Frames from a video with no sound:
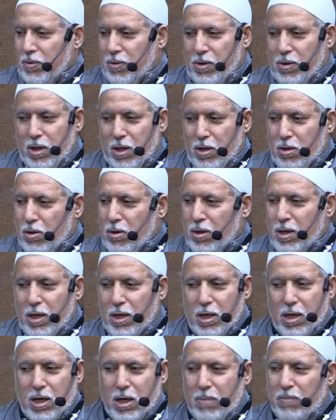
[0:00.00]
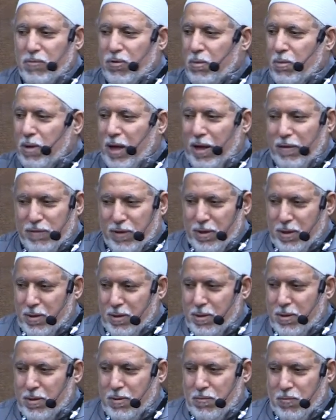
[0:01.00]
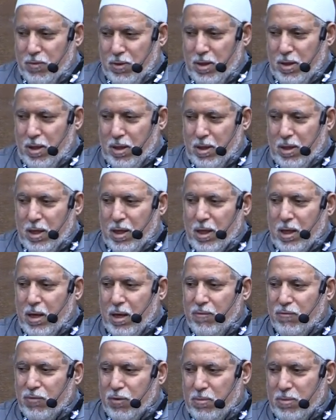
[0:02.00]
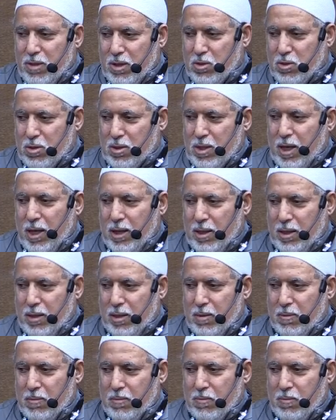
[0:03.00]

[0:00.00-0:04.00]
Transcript: They are not going to come from heaven. They are going to come from the society.